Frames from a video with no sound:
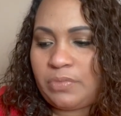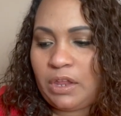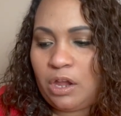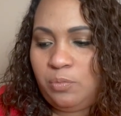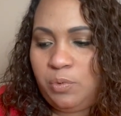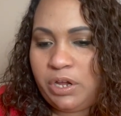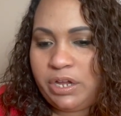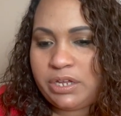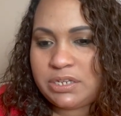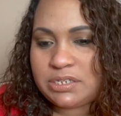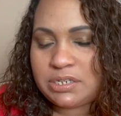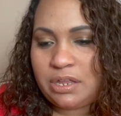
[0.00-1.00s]

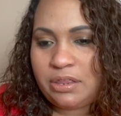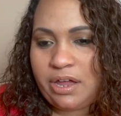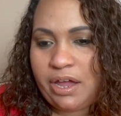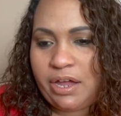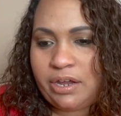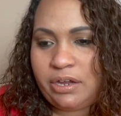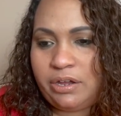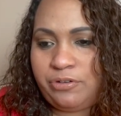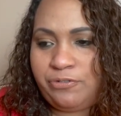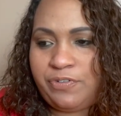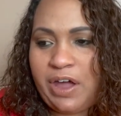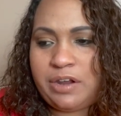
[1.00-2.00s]
was that
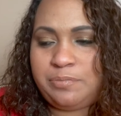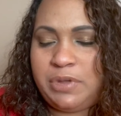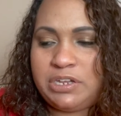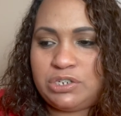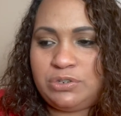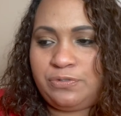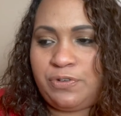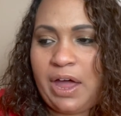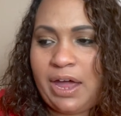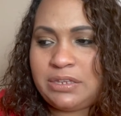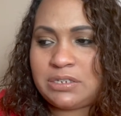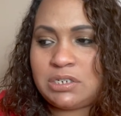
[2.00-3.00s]
fat makes you
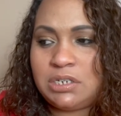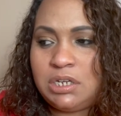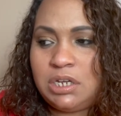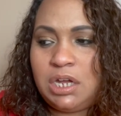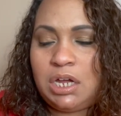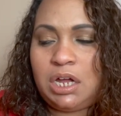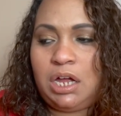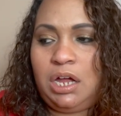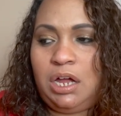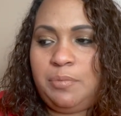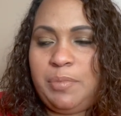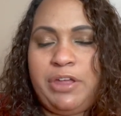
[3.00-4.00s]
fat.
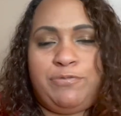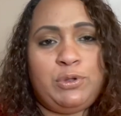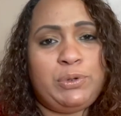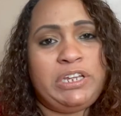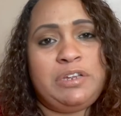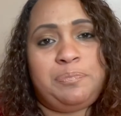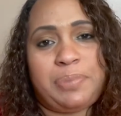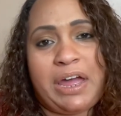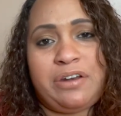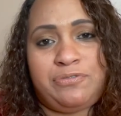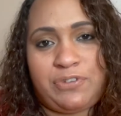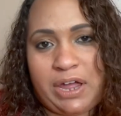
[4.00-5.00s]
Um, if you eat
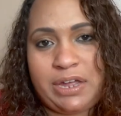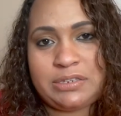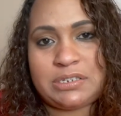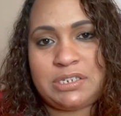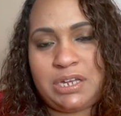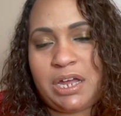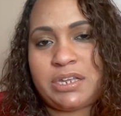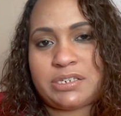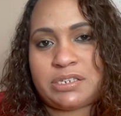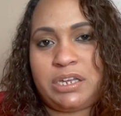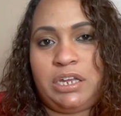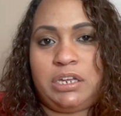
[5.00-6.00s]
bad fats,
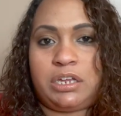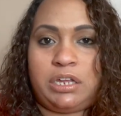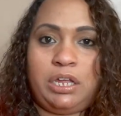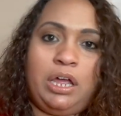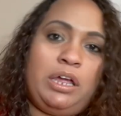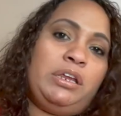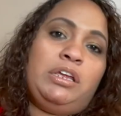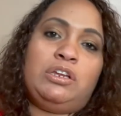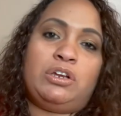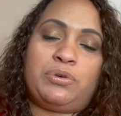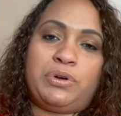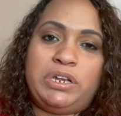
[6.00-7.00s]
yes, it can
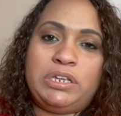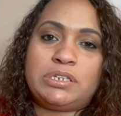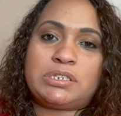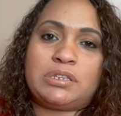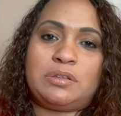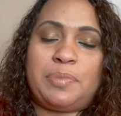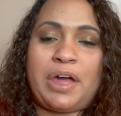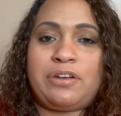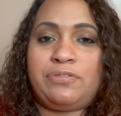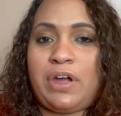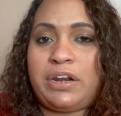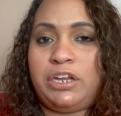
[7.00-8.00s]
increase the bad
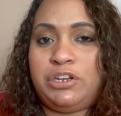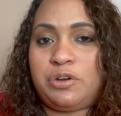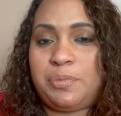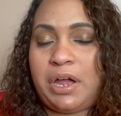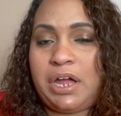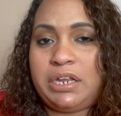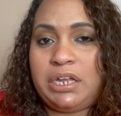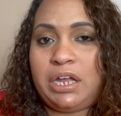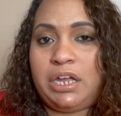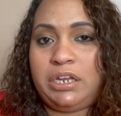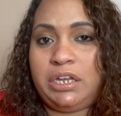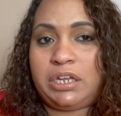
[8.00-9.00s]
fat in your body
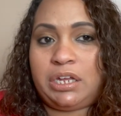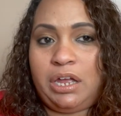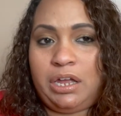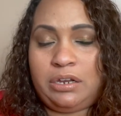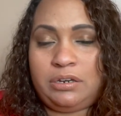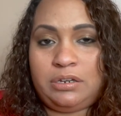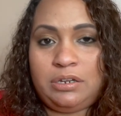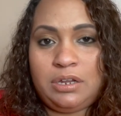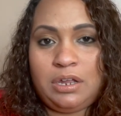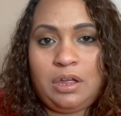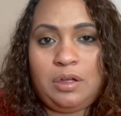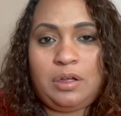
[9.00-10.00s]
and it can
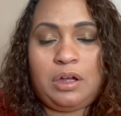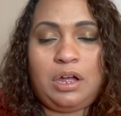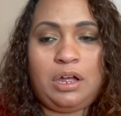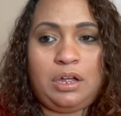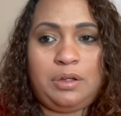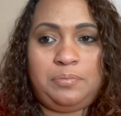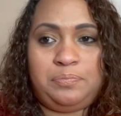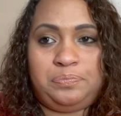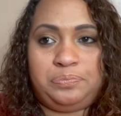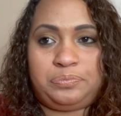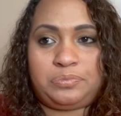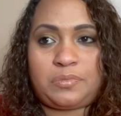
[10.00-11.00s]
um,